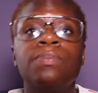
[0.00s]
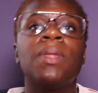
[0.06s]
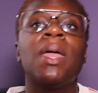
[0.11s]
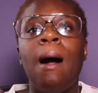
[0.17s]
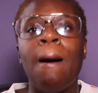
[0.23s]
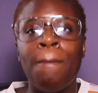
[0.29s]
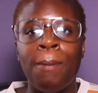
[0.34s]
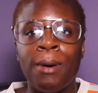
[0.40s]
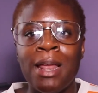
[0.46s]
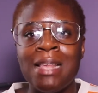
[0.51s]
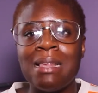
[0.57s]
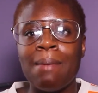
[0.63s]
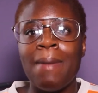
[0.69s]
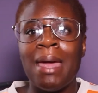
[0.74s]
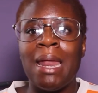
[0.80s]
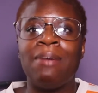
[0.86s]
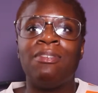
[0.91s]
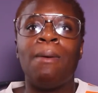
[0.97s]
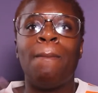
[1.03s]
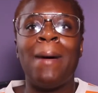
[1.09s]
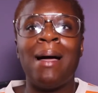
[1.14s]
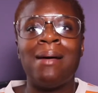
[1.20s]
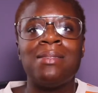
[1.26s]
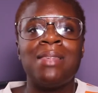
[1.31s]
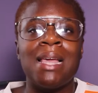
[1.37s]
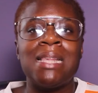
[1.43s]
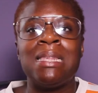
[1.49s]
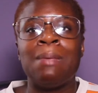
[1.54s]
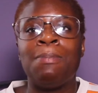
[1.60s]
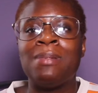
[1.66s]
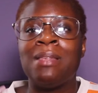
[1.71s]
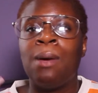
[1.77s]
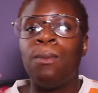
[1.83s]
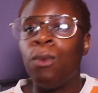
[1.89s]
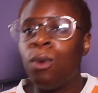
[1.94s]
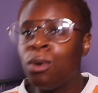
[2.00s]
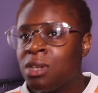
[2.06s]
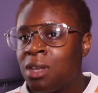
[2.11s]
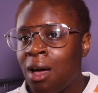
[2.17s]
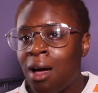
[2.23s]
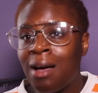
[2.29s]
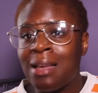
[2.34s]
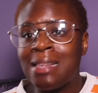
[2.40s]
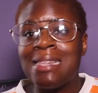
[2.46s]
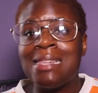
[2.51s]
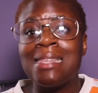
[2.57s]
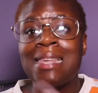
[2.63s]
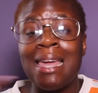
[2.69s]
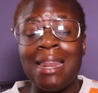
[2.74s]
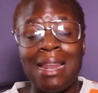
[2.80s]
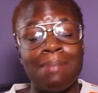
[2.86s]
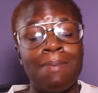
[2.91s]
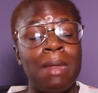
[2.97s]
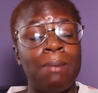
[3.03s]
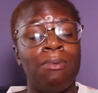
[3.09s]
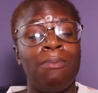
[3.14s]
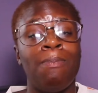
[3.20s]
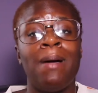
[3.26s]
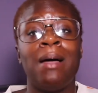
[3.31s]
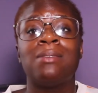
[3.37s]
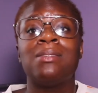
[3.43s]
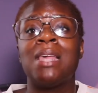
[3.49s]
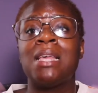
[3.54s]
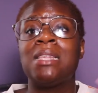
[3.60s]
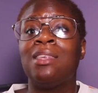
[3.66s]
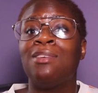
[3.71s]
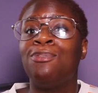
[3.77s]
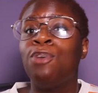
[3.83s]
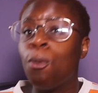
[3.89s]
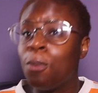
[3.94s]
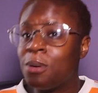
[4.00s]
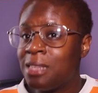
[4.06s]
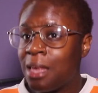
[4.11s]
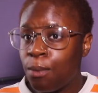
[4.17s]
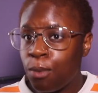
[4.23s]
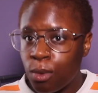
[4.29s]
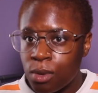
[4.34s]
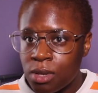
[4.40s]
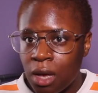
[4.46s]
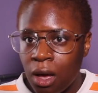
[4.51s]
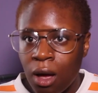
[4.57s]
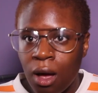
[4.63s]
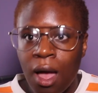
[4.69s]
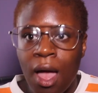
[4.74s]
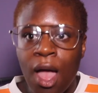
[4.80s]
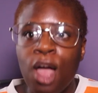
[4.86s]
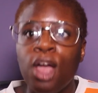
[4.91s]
Our bodies are made up of about 60% water. Our skin is made up of about 64% water.